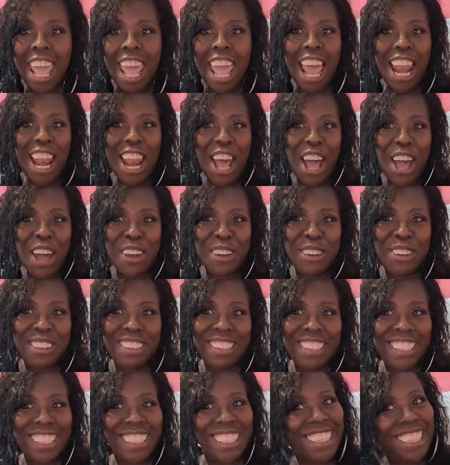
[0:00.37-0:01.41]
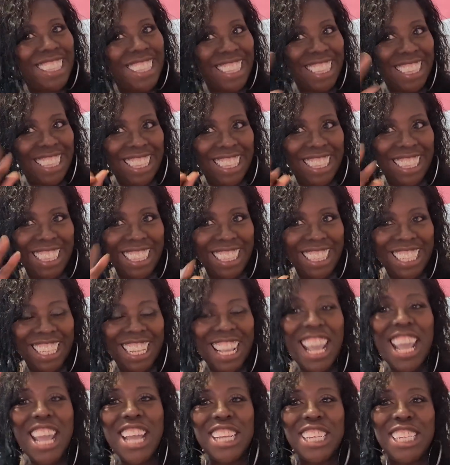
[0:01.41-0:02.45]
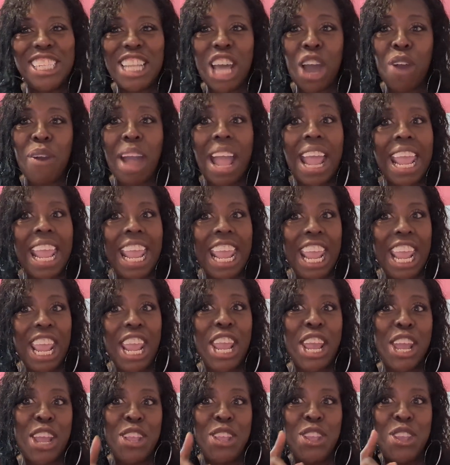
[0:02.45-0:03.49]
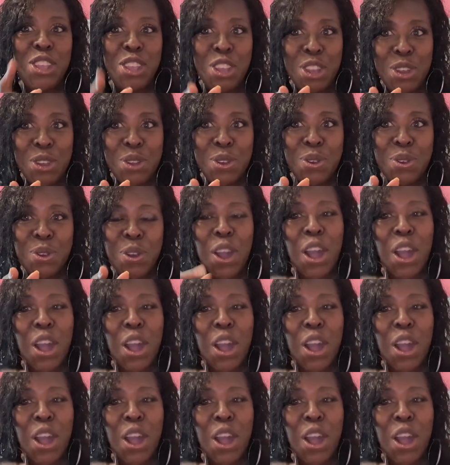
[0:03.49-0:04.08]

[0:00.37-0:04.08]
Hello. So I hear you